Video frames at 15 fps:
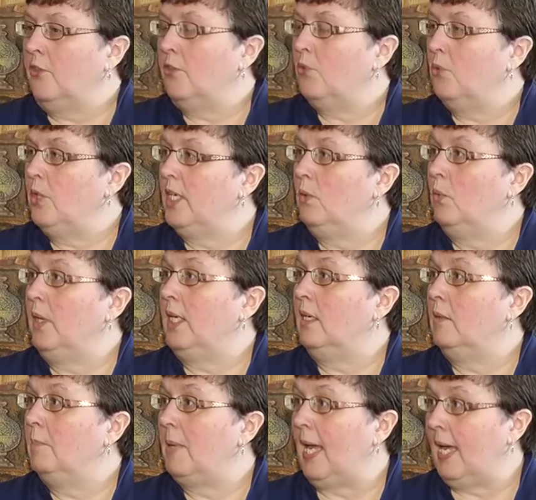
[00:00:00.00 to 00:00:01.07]
a
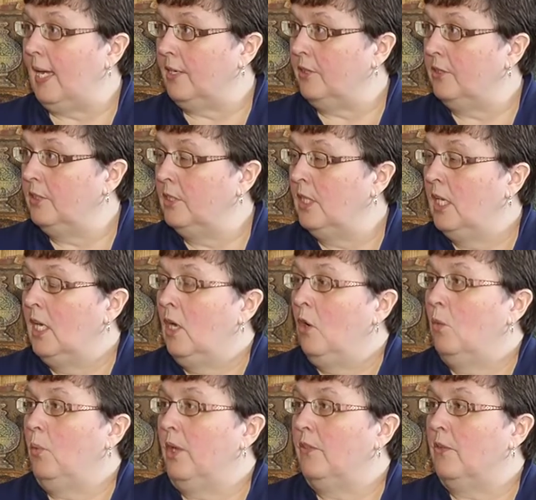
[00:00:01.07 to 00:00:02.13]
three-wing pattern
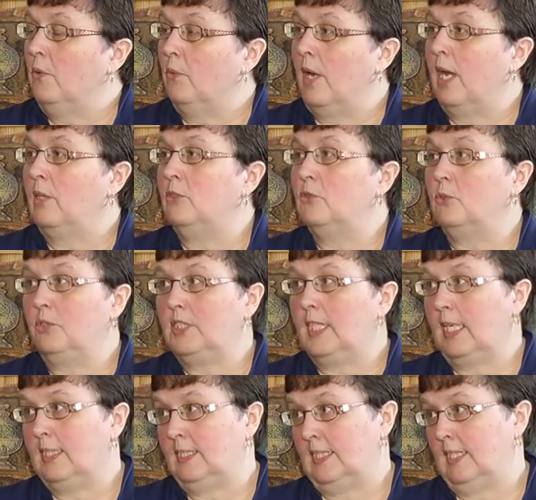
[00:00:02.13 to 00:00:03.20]
with a round
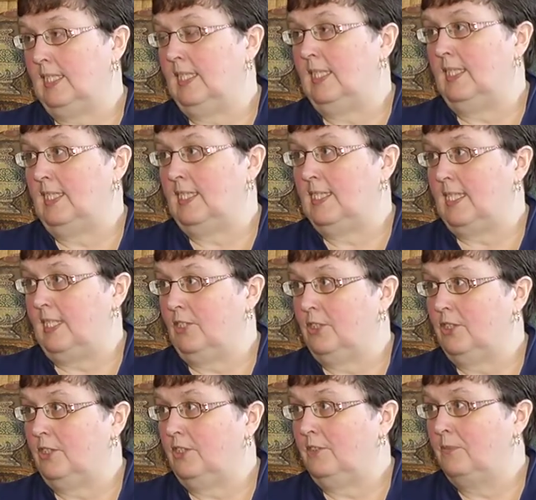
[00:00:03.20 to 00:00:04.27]
rotunda in the
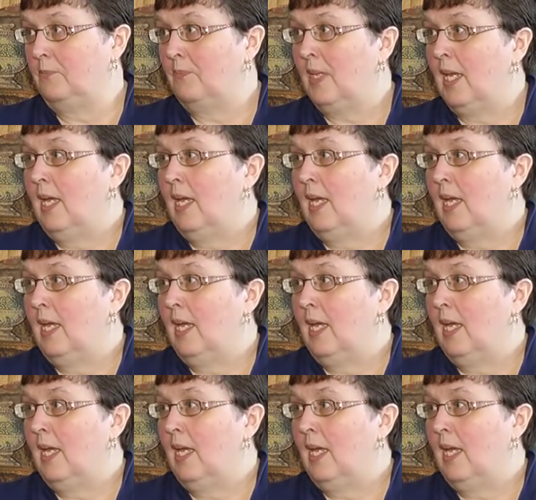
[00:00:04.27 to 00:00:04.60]
center.